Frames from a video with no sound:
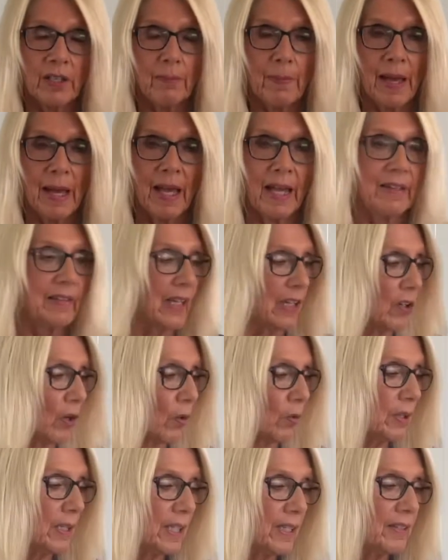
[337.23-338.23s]
bag, they
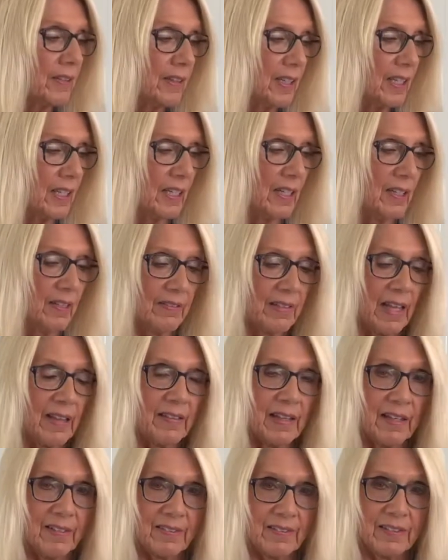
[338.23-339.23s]
don't leak at the ends,
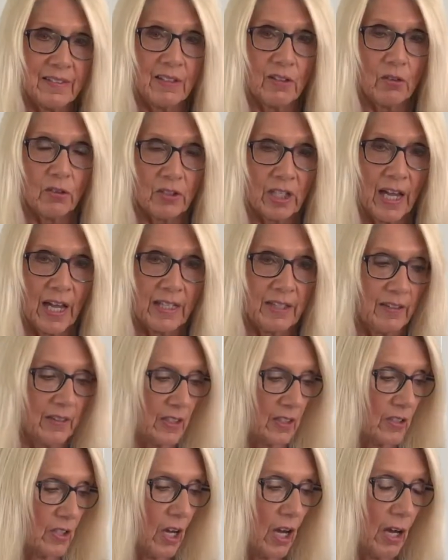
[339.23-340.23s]
and they seal tight
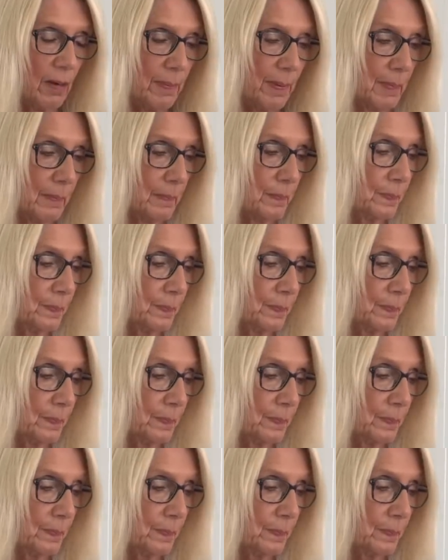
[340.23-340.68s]
at the top.